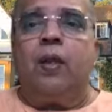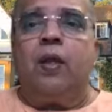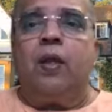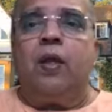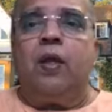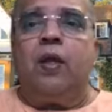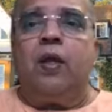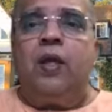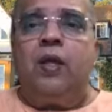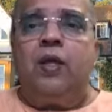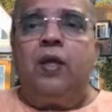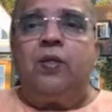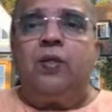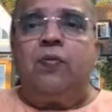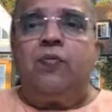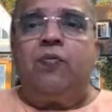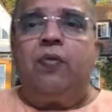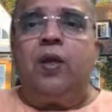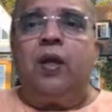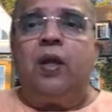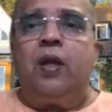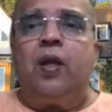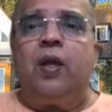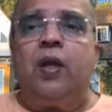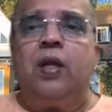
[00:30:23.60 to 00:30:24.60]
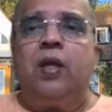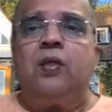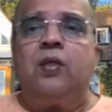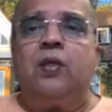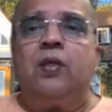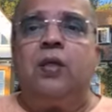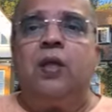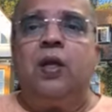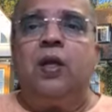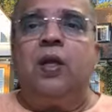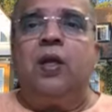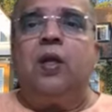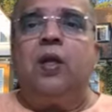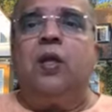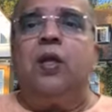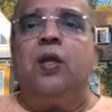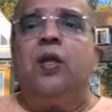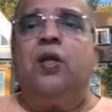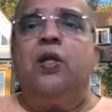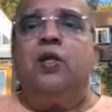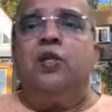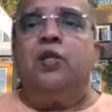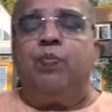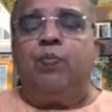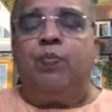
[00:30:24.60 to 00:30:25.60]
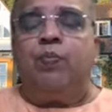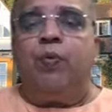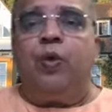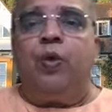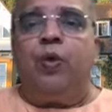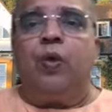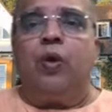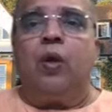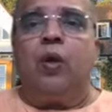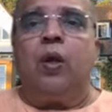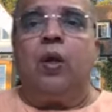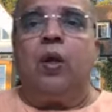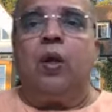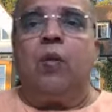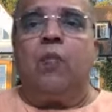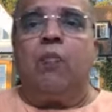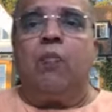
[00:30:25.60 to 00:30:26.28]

He is fearless. He is pure.